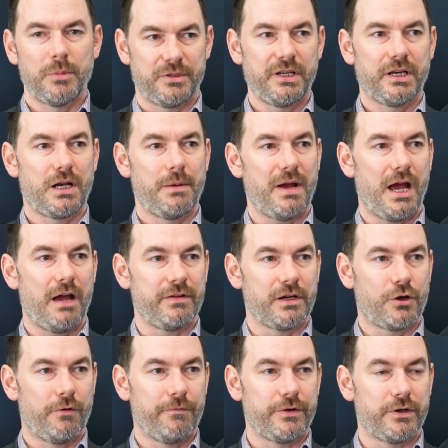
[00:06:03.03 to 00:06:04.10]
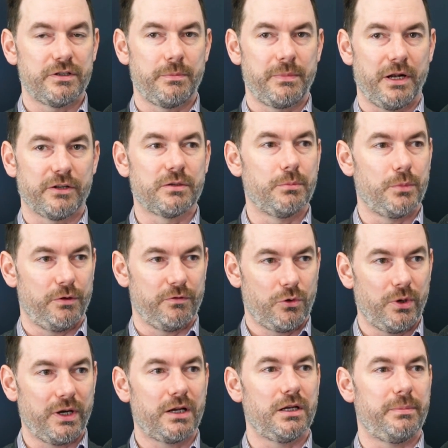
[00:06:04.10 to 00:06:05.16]
particularly about having confidence in being able to move
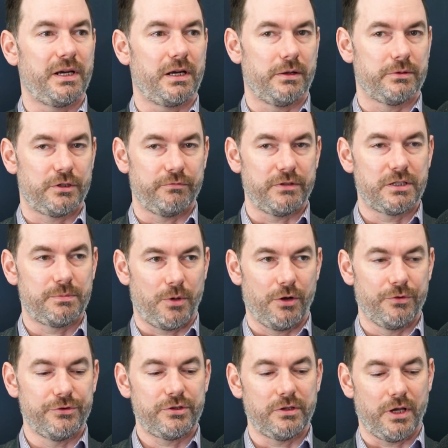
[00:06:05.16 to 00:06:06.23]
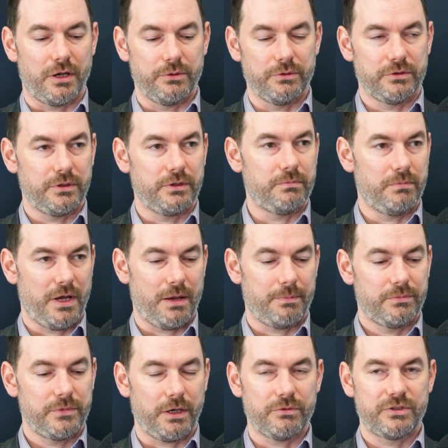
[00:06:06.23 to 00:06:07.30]
quickly, being able to respond to those
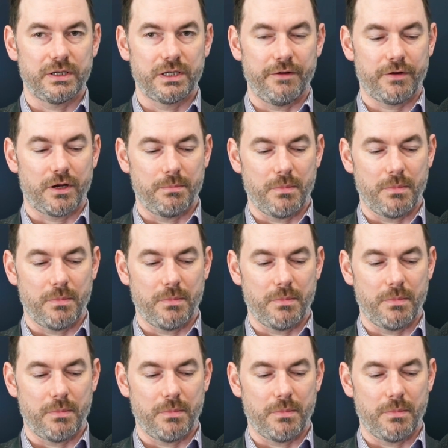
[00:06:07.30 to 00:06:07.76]
significant